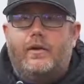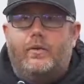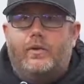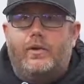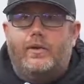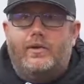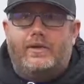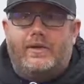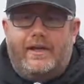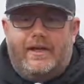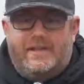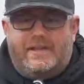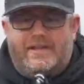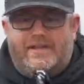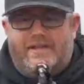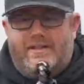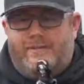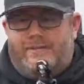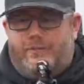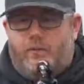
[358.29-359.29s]
we would like to
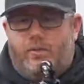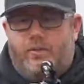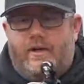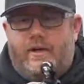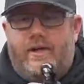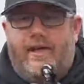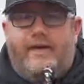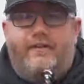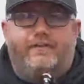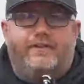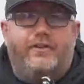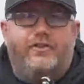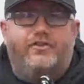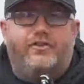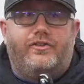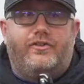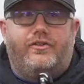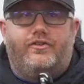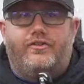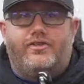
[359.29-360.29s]
see 4.5
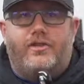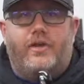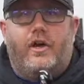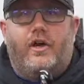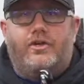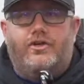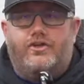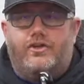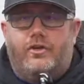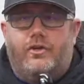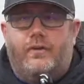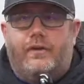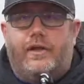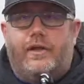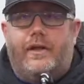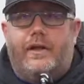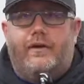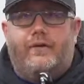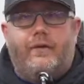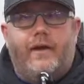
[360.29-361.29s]
inches of shock
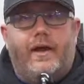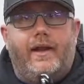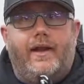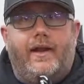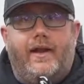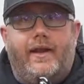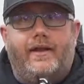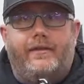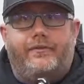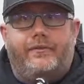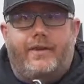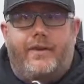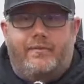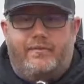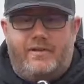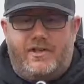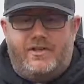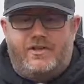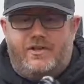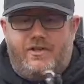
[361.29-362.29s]
showing at ride height. So
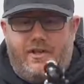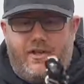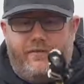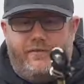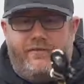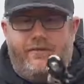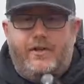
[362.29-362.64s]
that means you have